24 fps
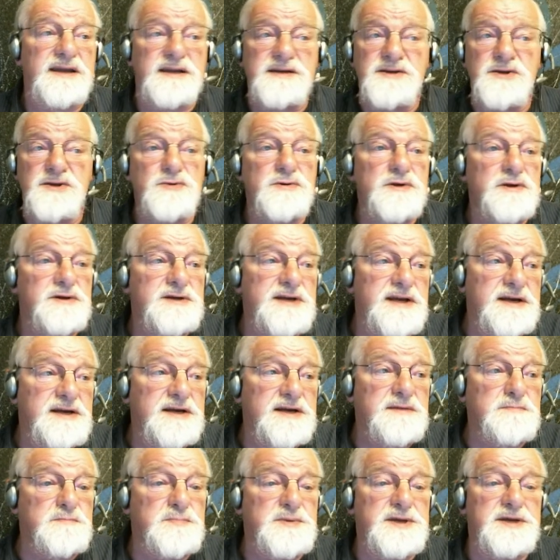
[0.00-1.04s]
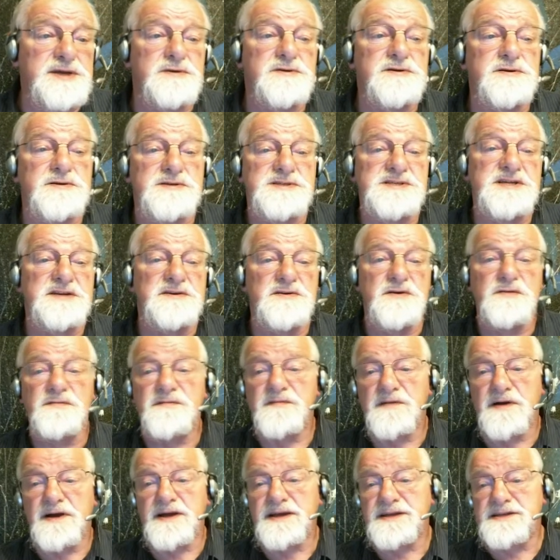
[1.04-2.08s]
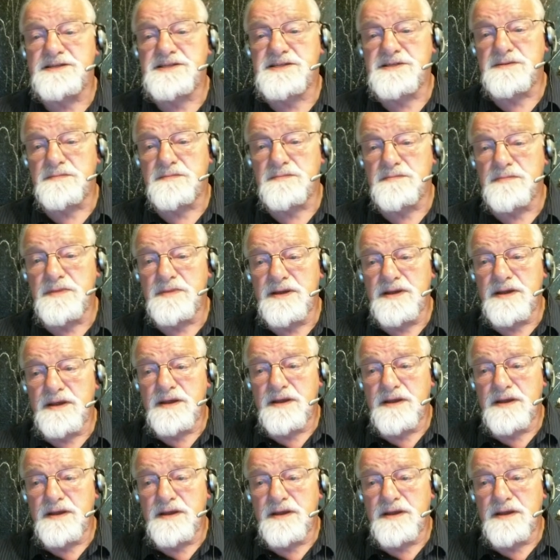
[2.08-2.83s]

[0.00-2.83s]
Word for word: and you look at computers and you find some,